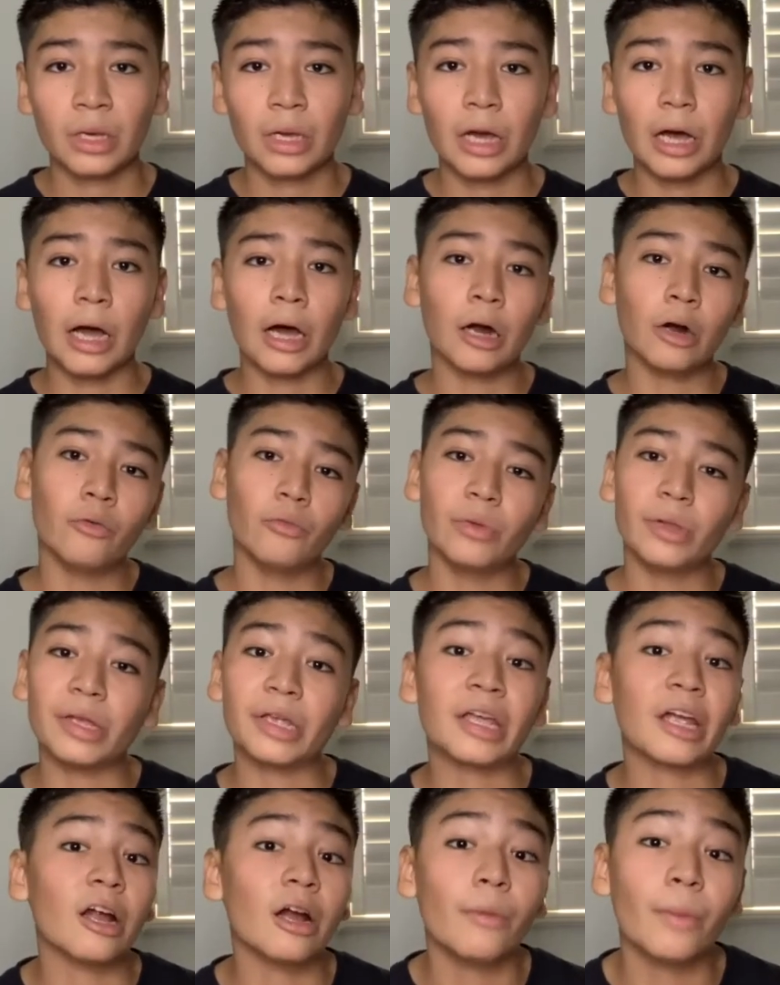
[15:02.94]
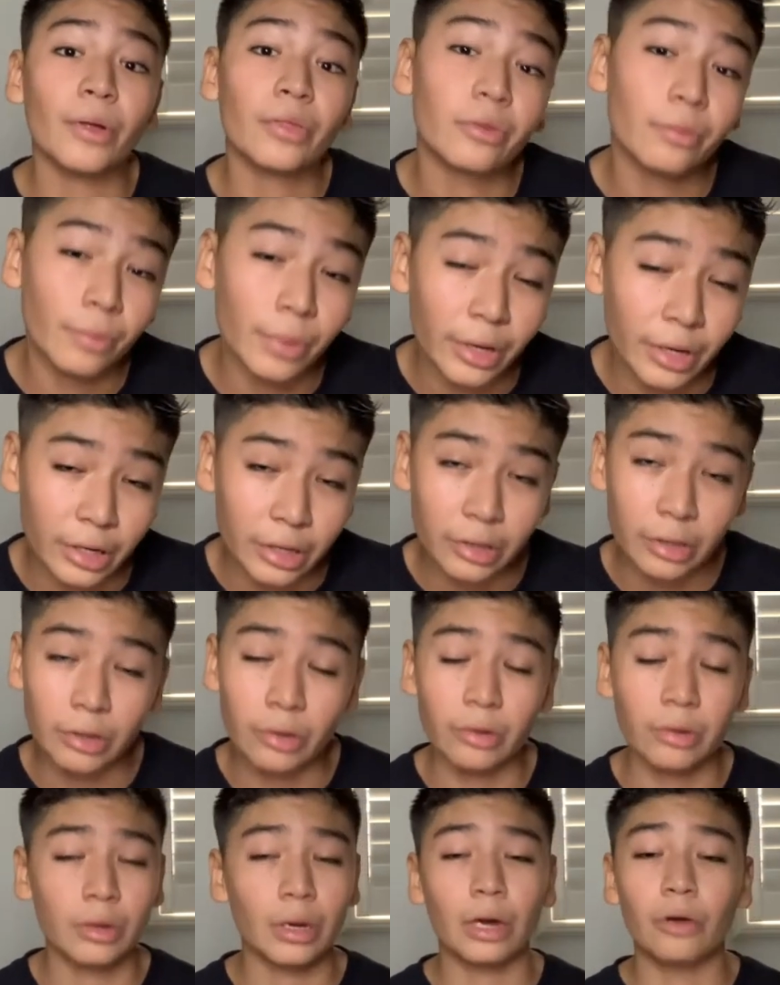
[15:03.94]
I don't really care about the money,
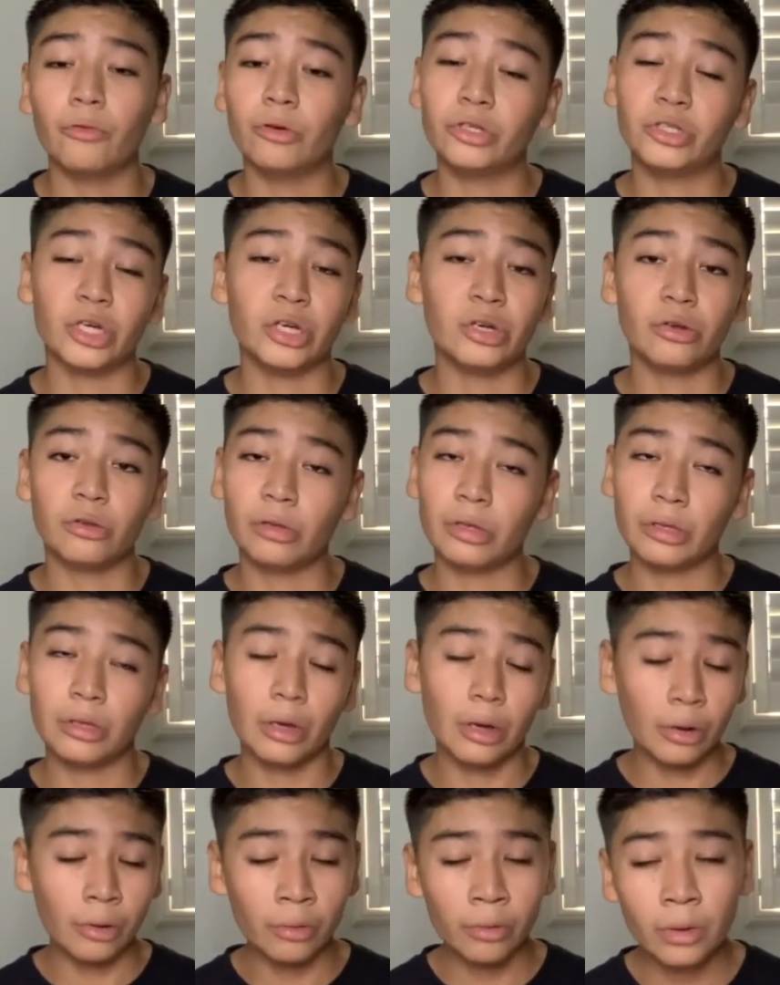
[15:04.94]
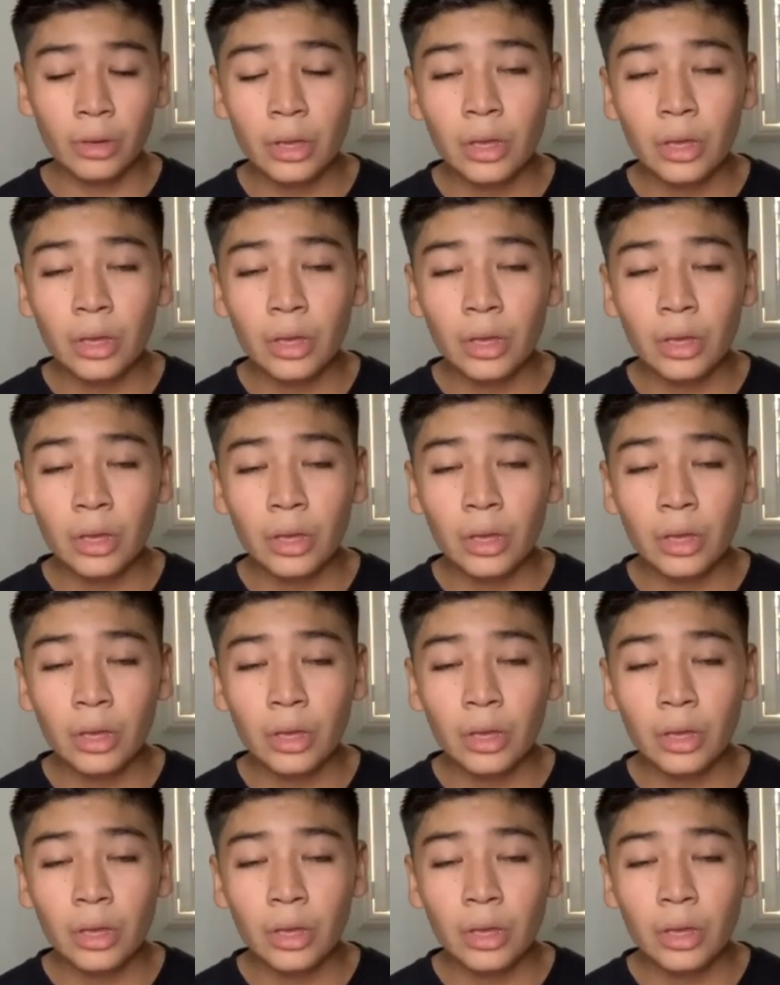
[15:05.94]
dude. I genuinely don't.